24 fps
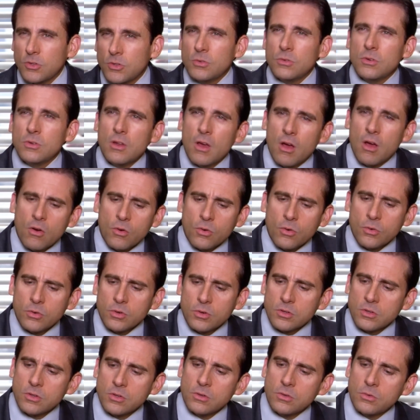So you know
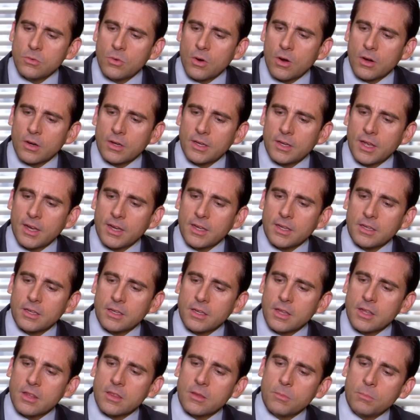you are
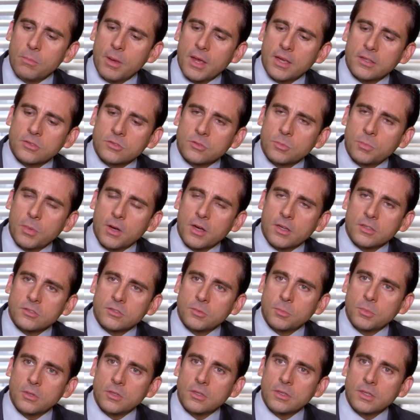getting the best
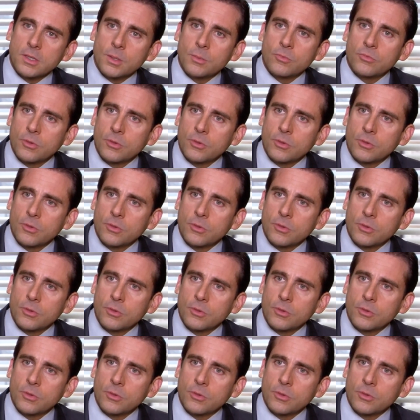possible